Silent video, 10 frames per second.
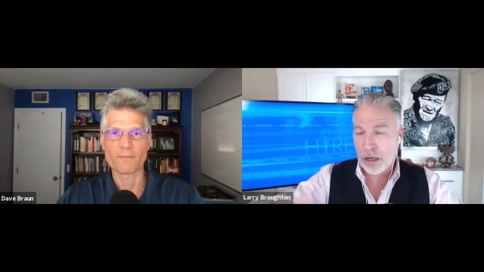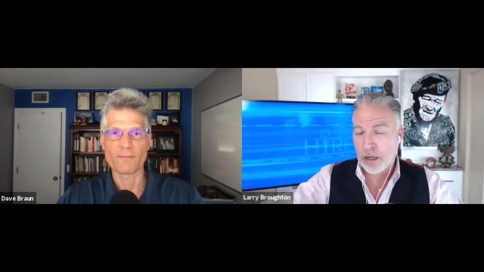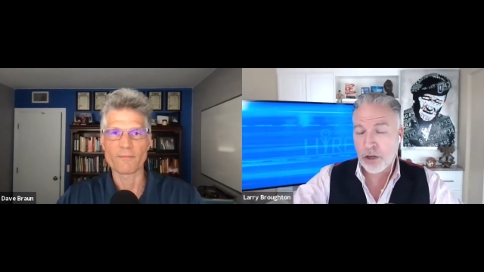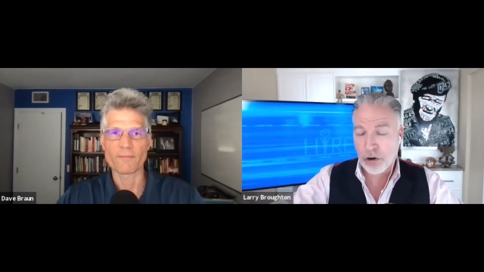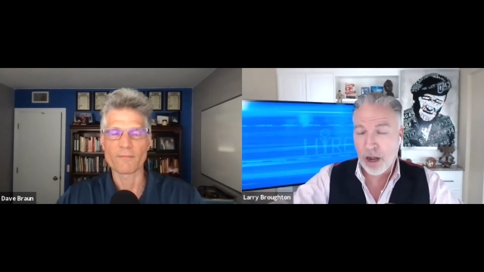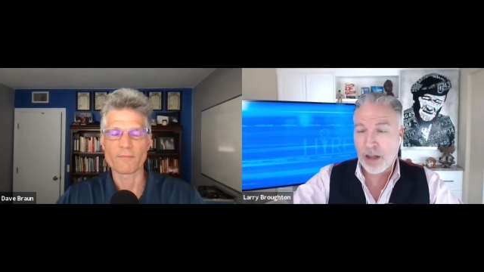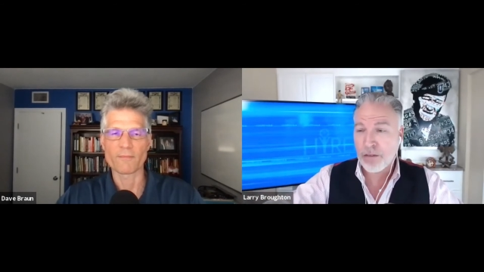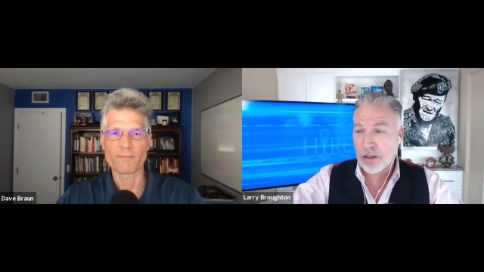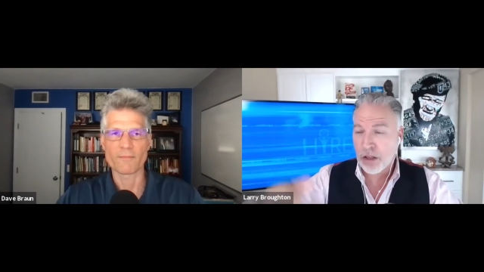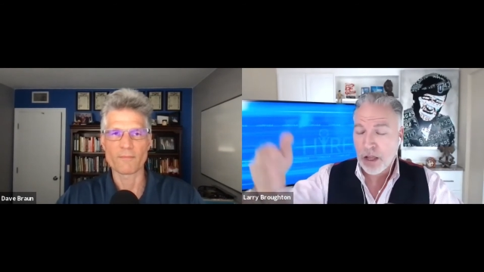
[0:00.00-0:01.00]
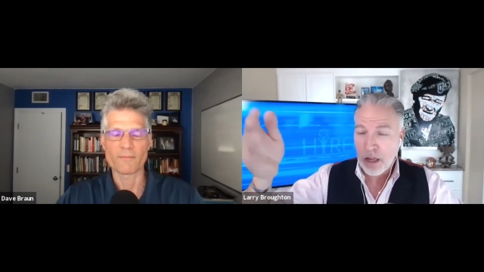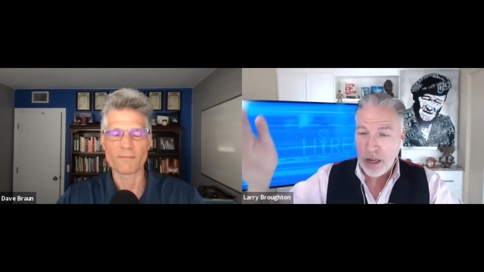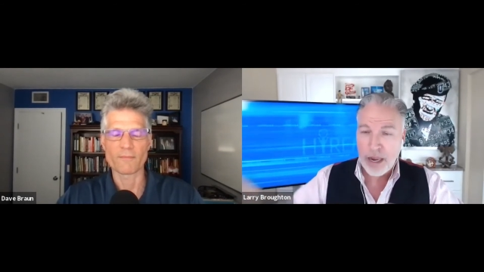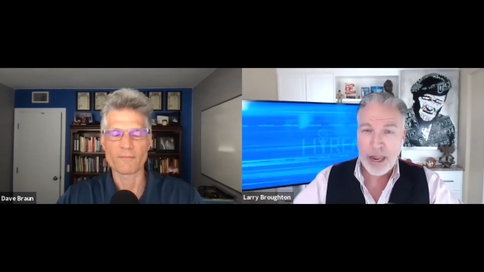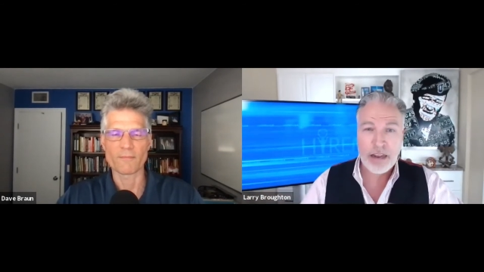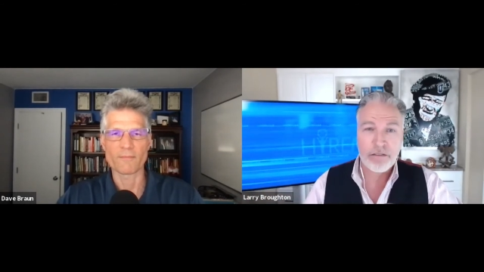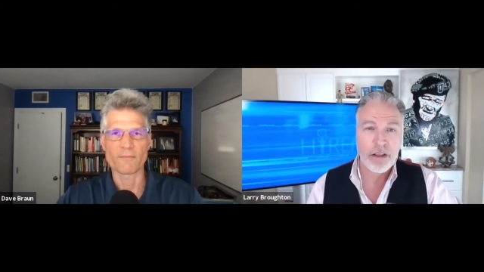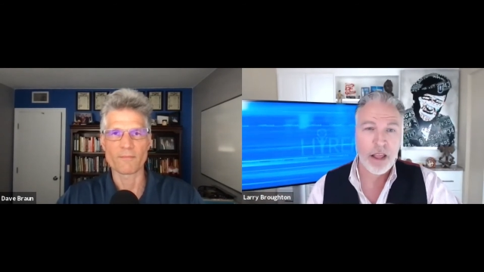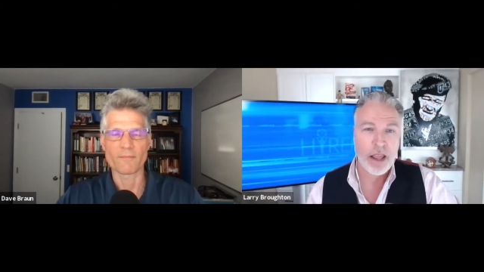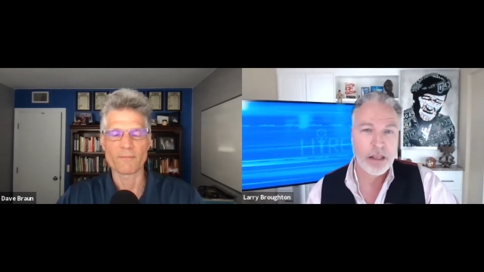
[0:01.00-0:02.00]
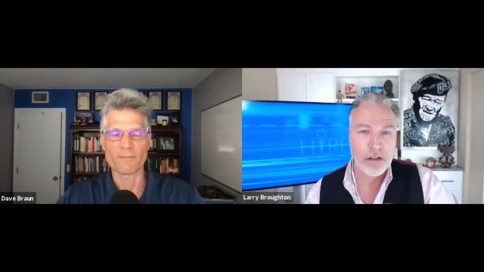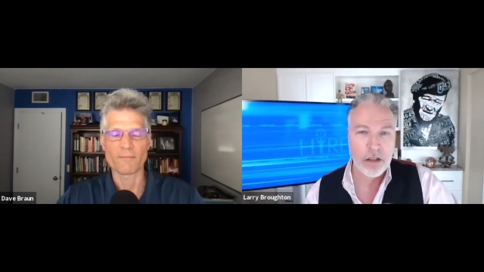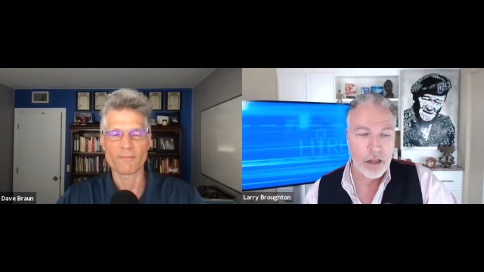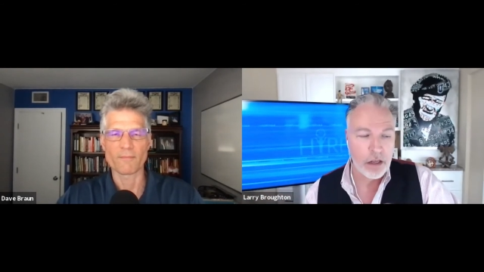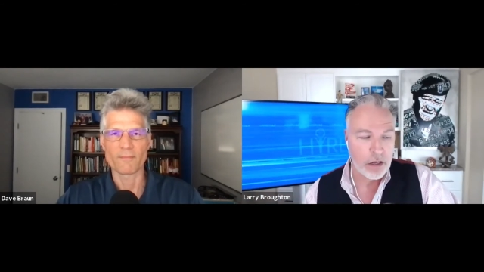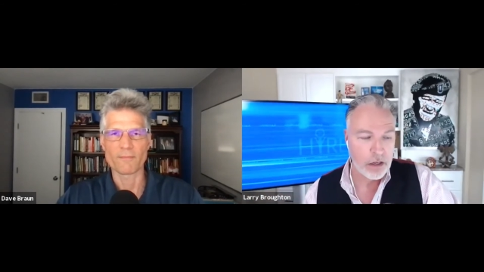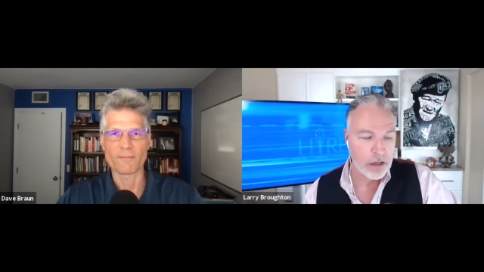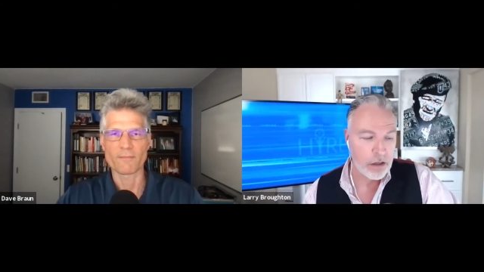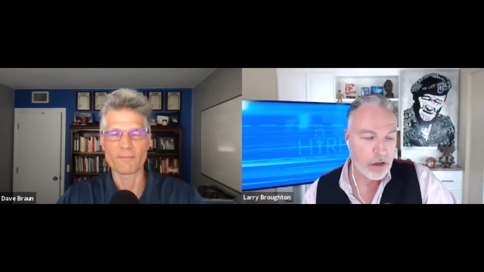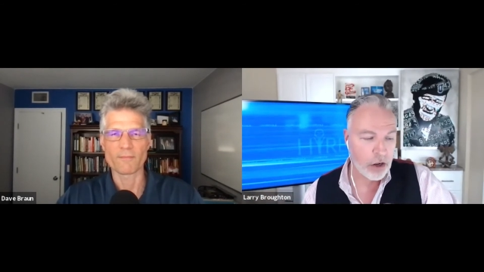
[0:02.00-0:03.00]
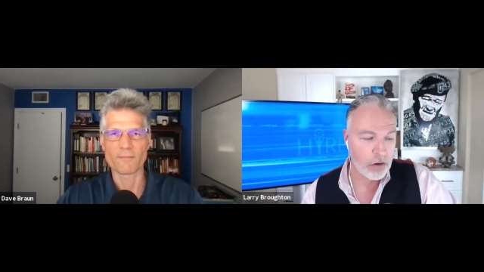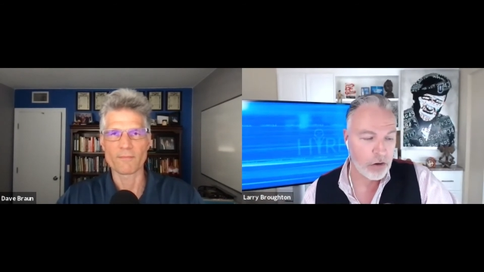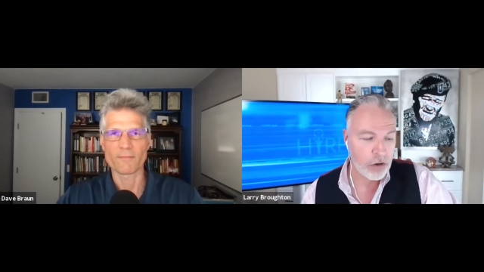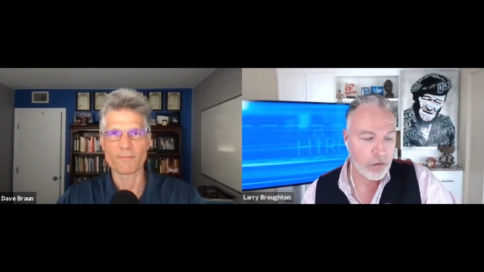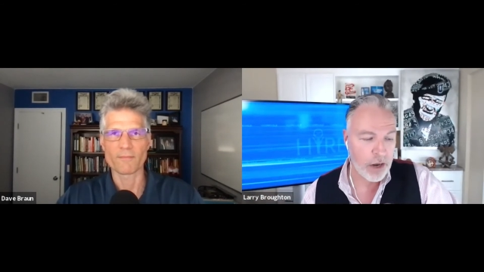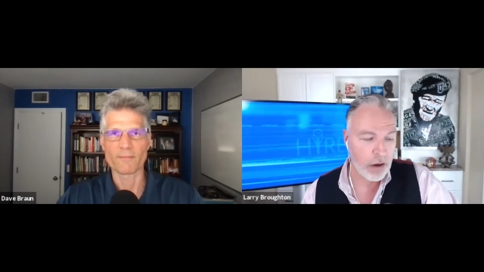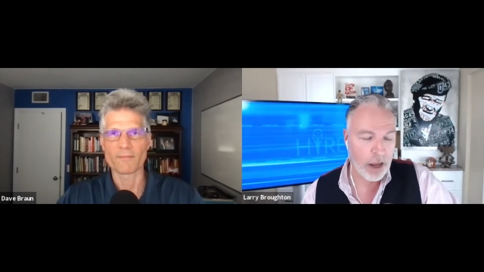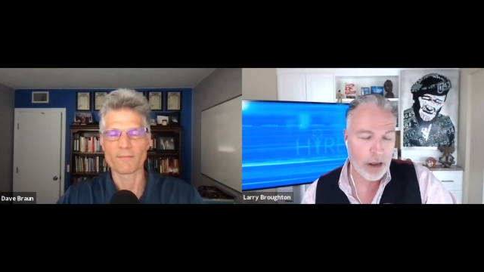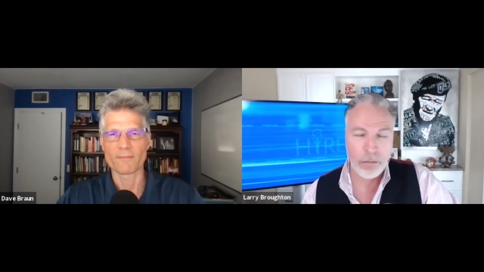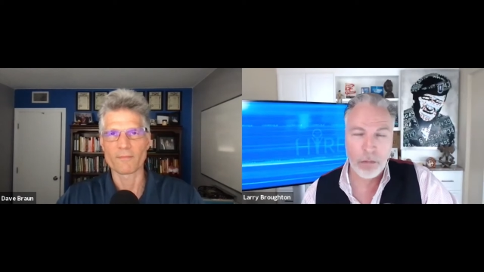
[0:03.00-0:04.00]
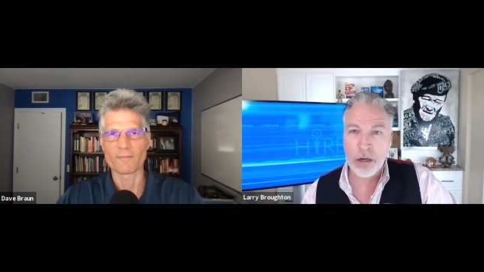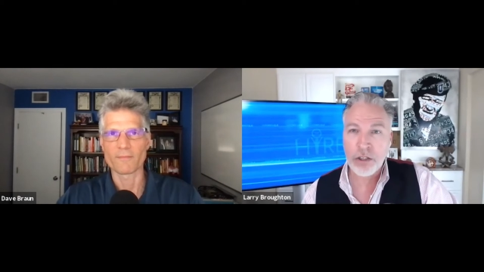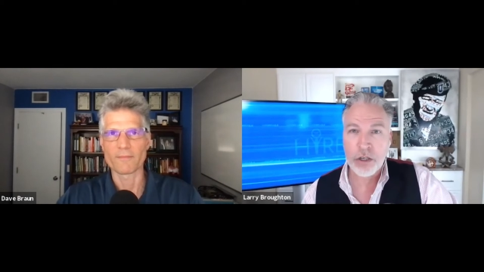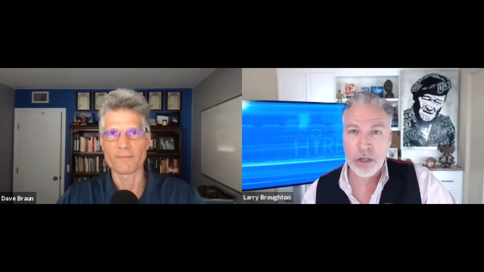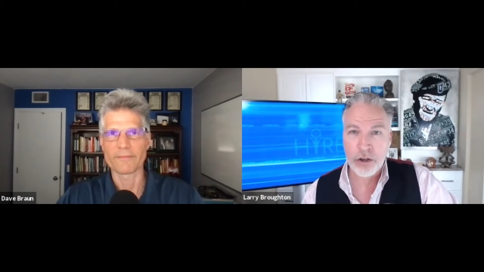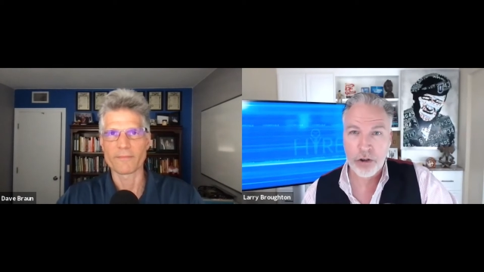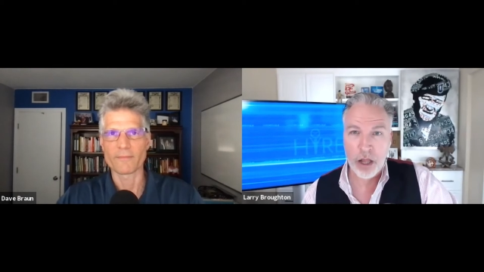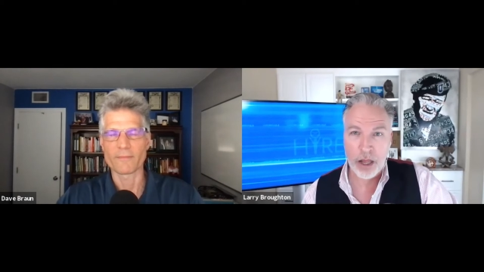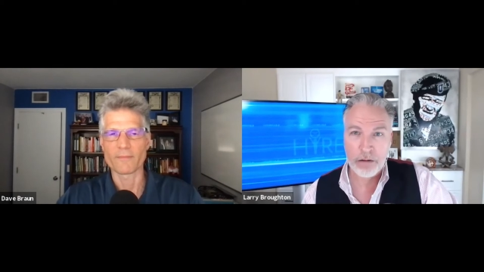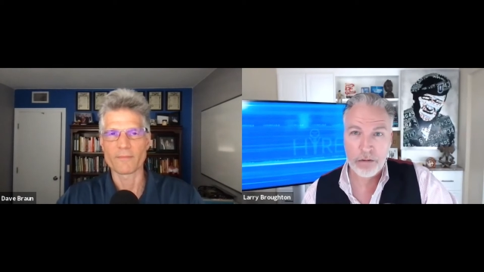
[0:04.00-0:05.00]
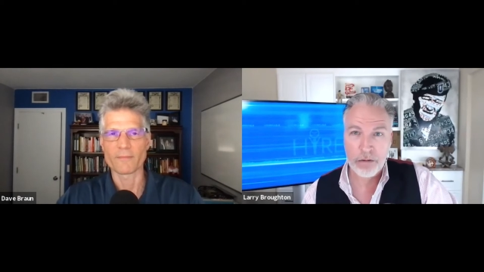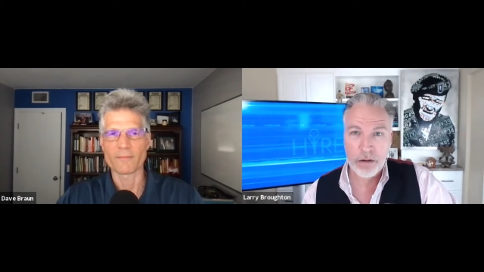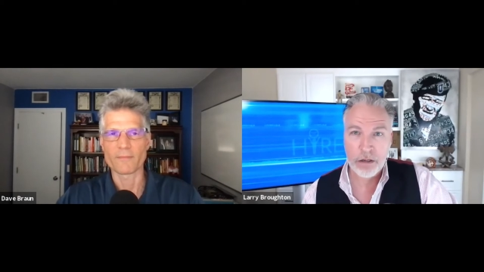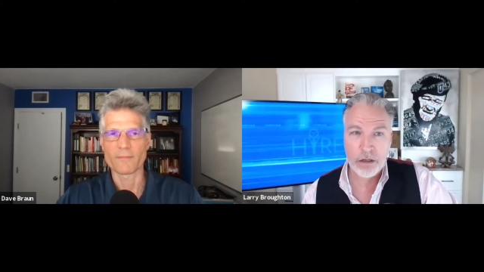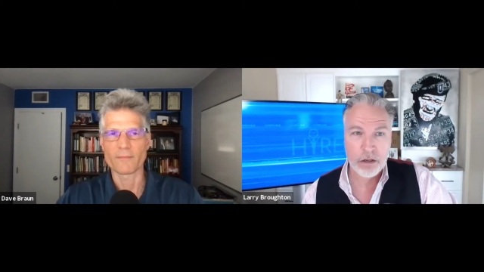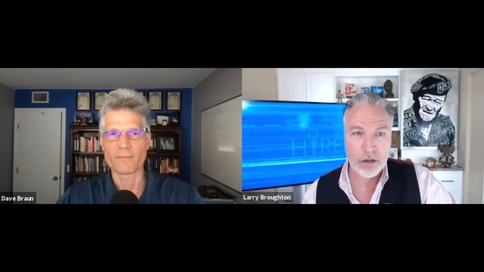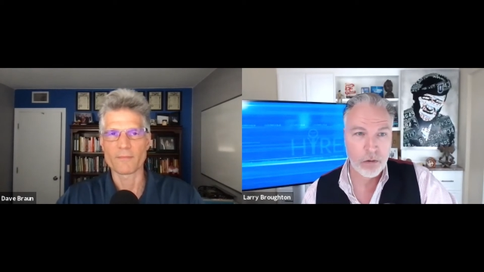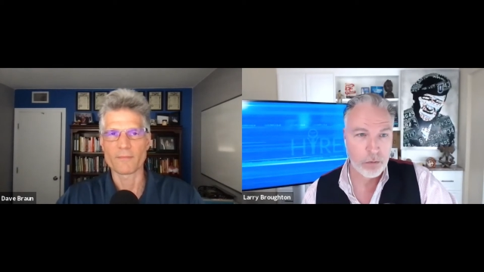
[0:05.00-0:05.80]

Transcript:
Speaker 1: in your office and V As, you know, you've now got margin in your life to do what's